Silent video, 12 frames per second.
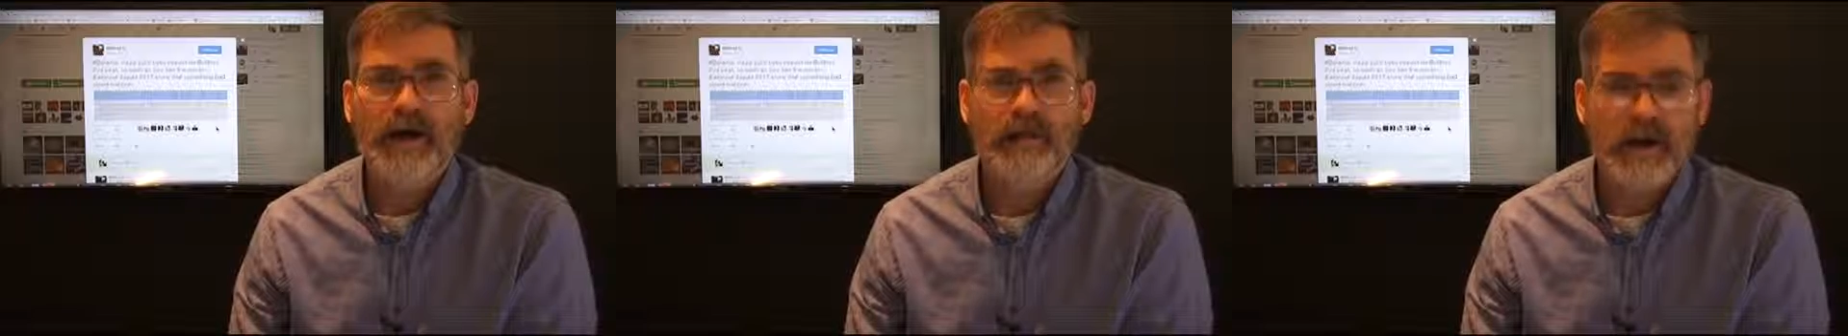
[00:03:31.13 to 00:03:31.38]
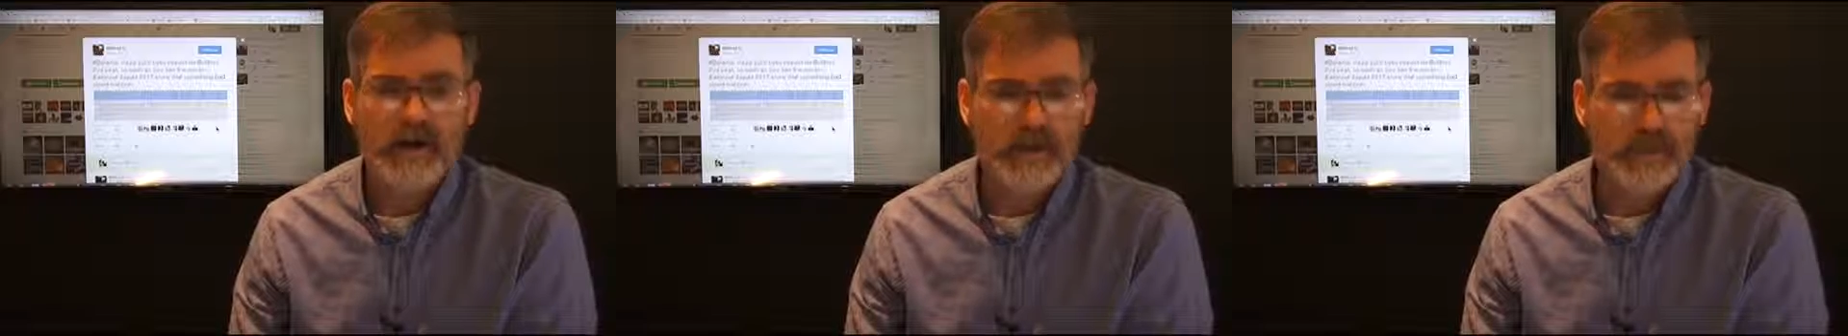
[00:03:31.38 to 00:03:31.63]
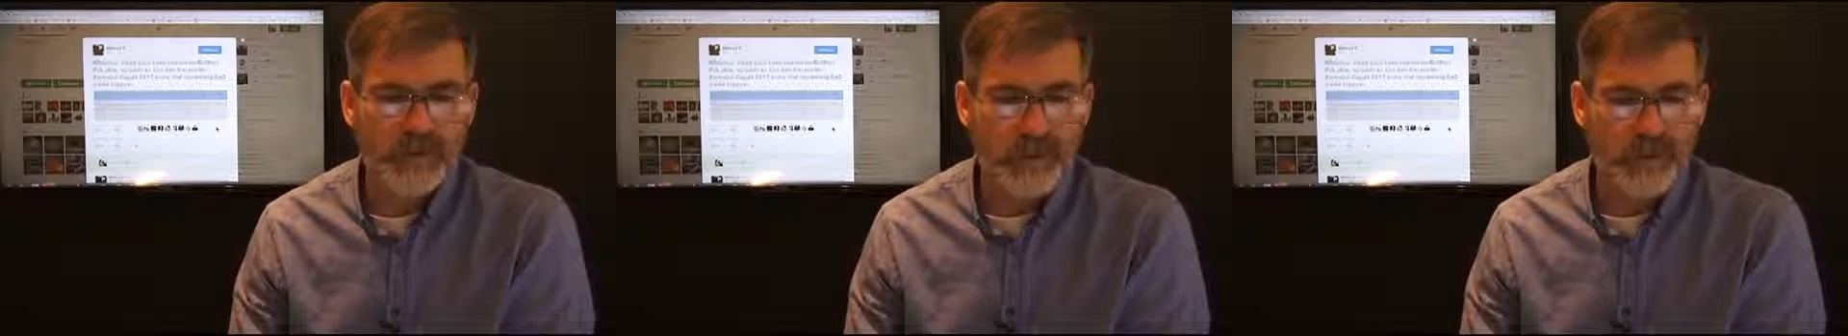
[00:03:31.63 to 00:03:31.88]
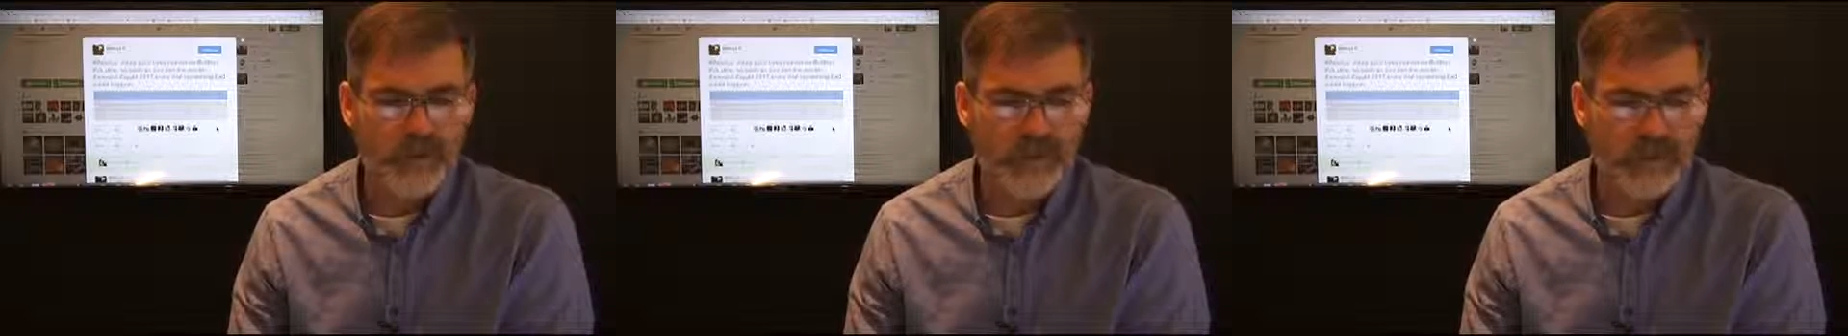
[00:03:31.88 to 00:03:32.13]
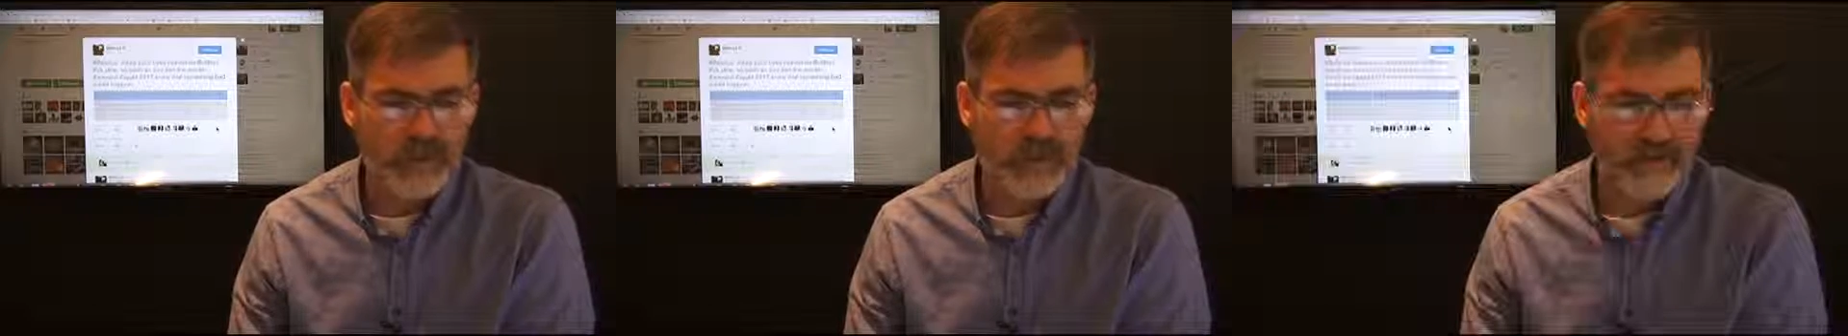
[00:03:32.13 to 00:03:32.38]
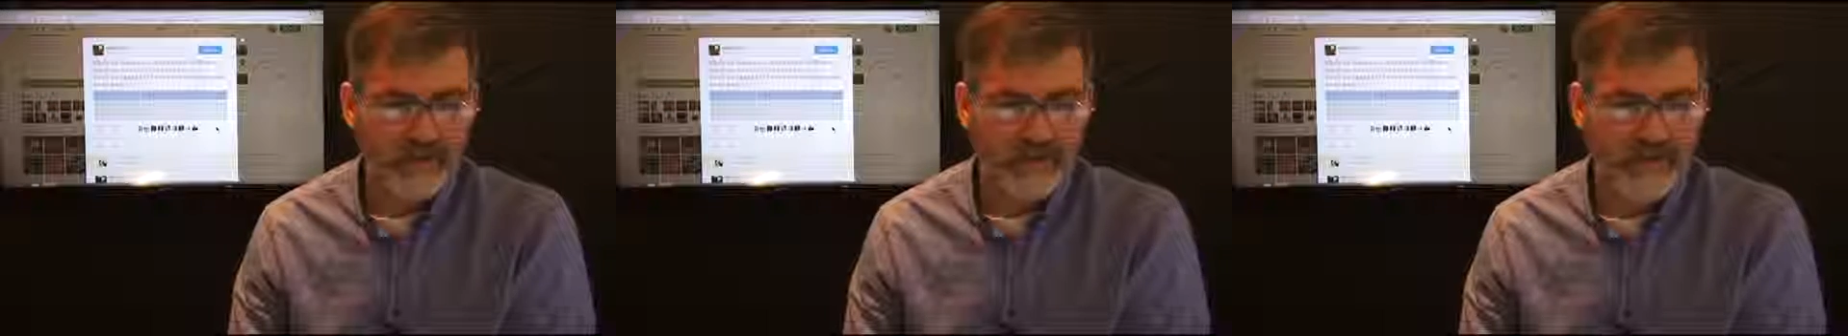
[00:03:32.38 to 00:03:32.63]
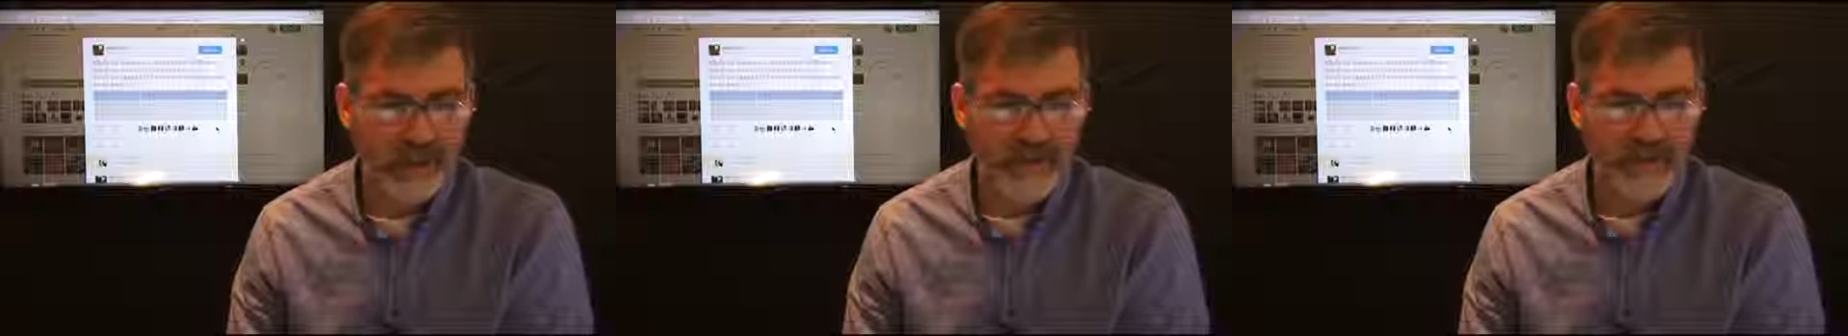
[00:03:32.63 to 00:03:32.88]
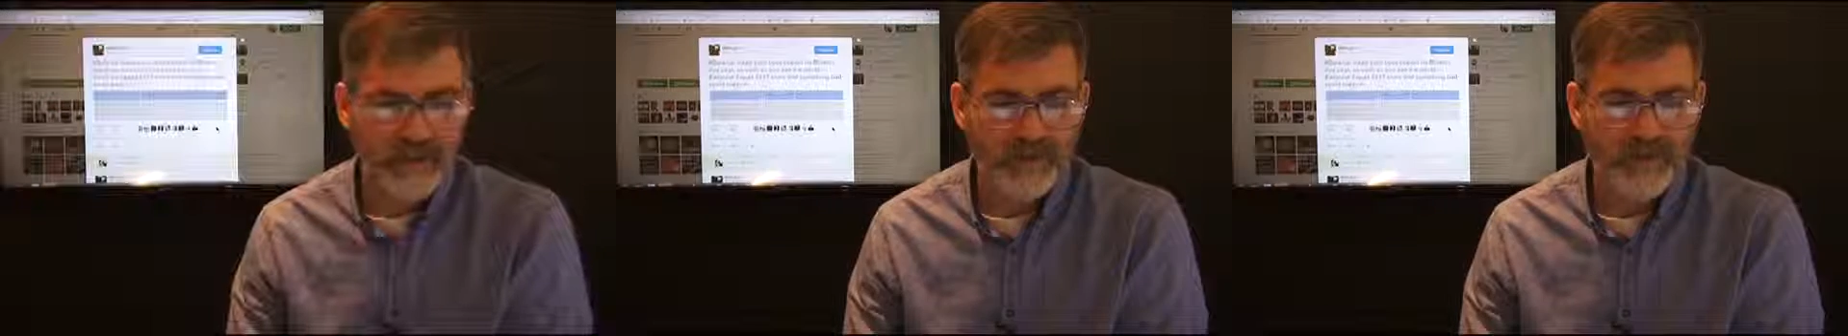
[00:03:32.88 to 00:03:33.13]
Michael Bielski, his
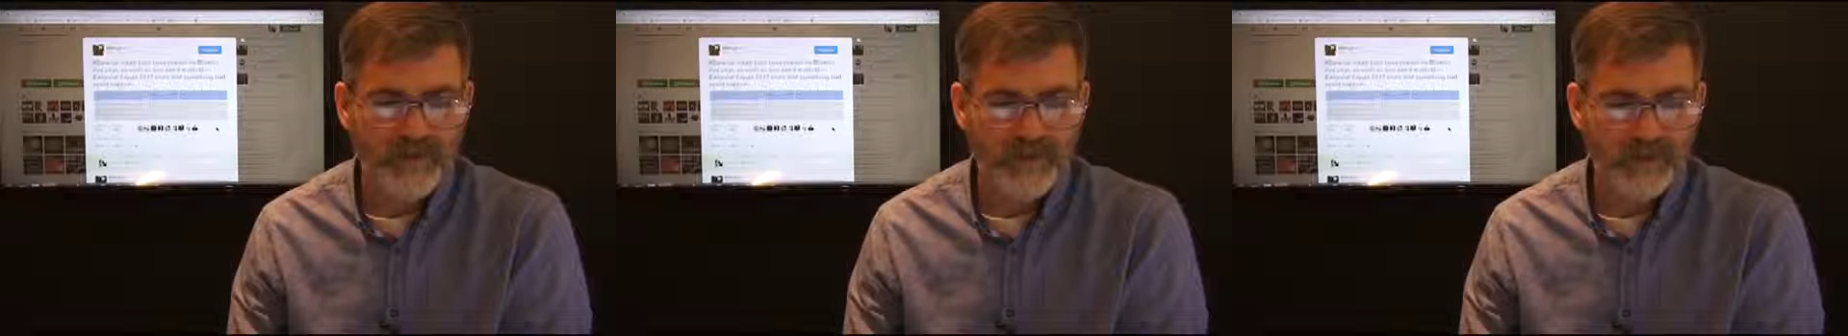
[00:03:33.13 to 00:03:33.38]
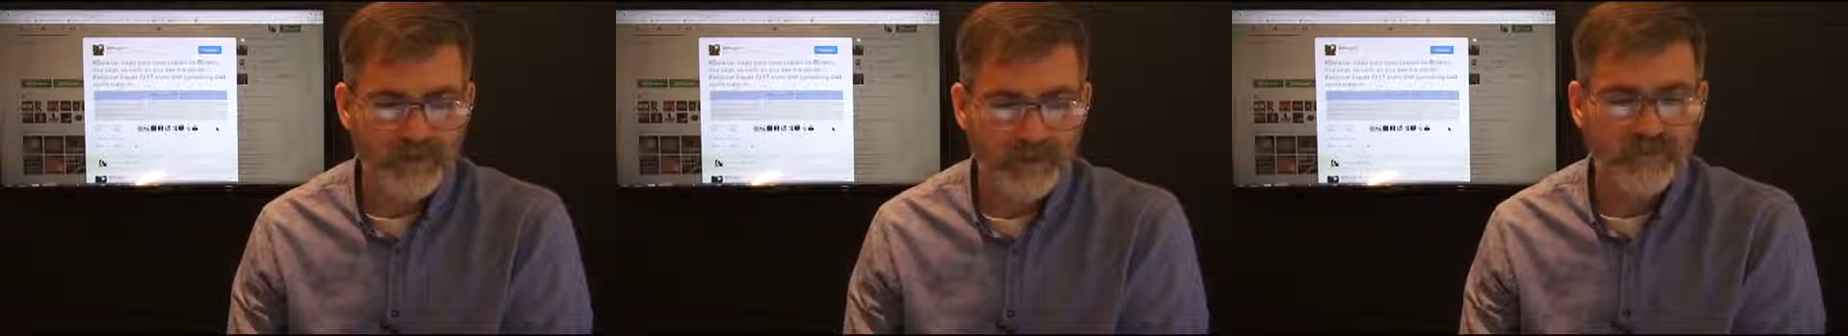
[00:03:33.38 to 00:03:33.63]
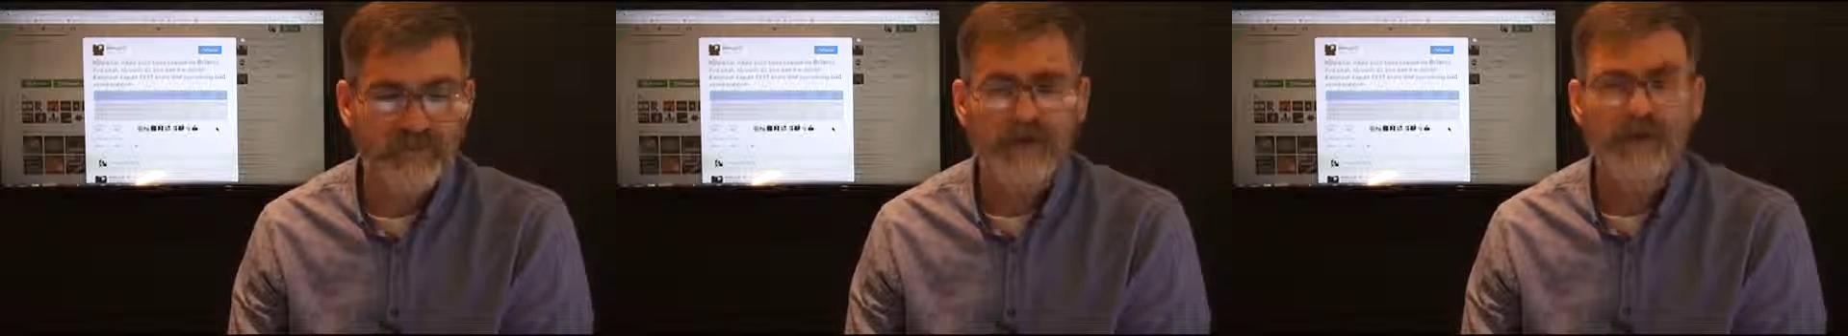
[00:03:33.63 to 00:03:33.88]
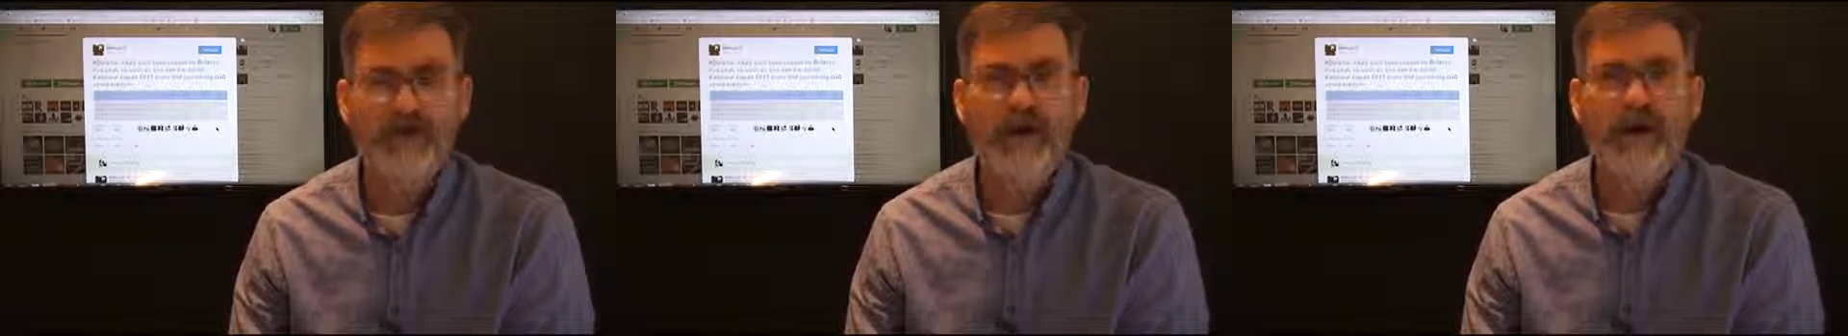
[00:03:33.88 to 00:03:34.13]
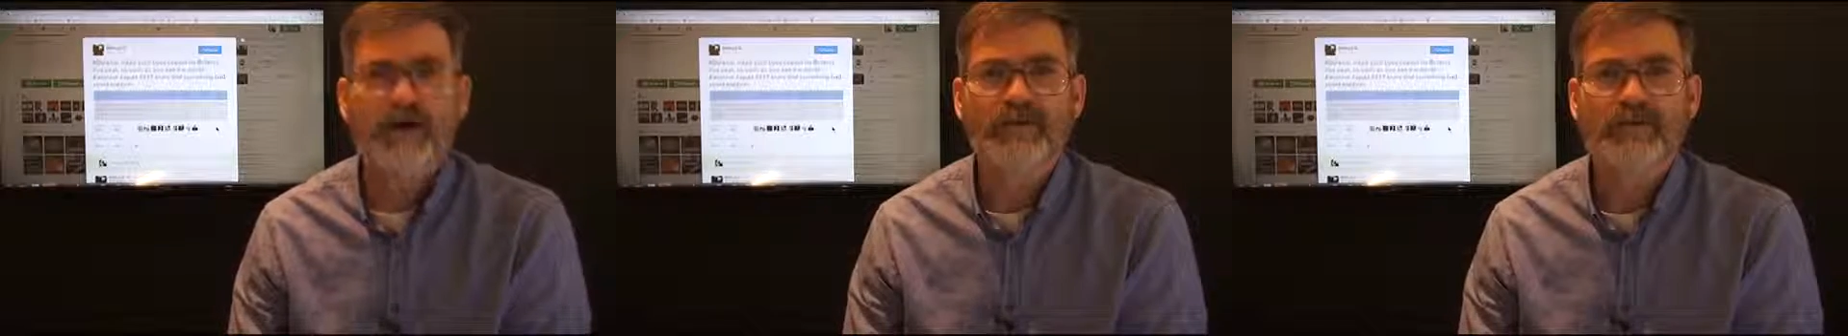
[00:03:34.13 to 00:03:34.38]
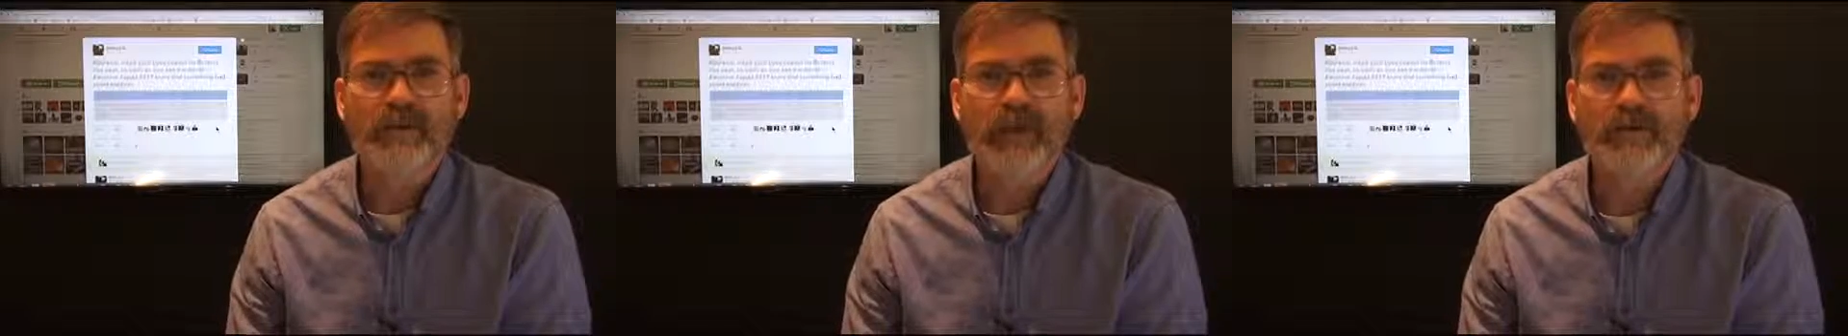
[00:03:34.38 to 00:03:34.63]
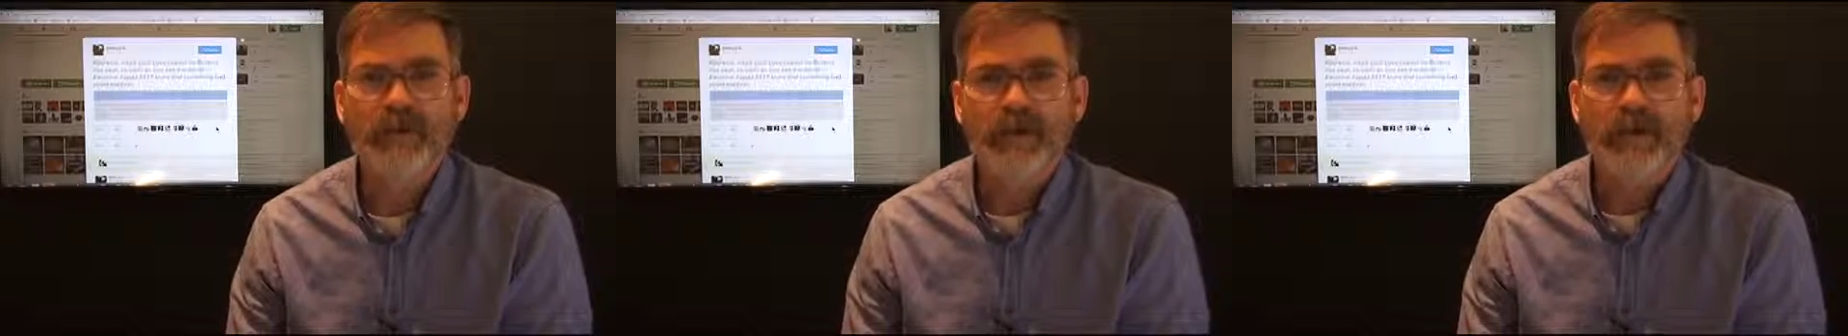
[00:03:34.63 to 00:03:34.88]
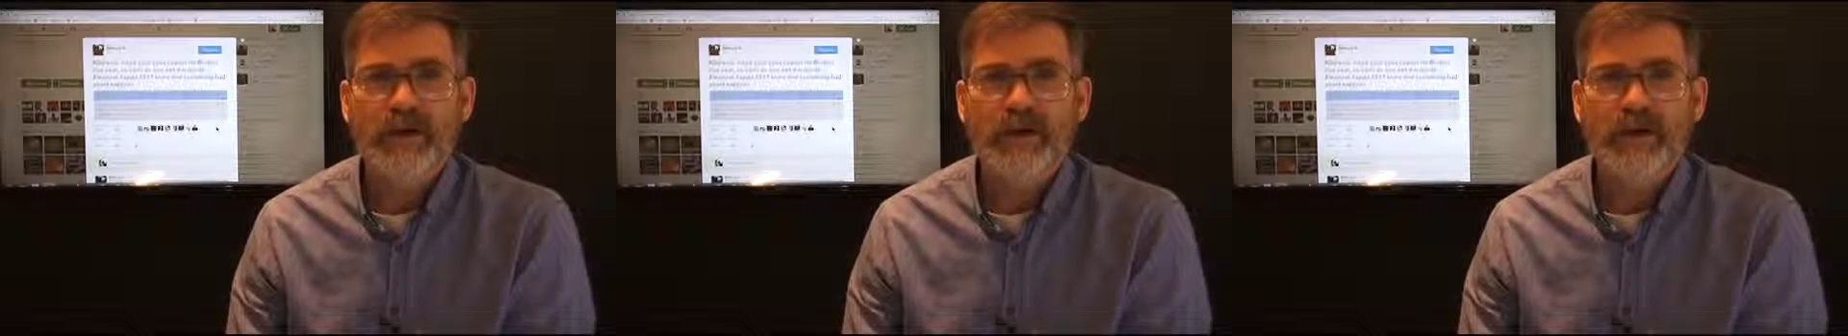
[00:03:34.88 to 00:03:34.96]
father rescued some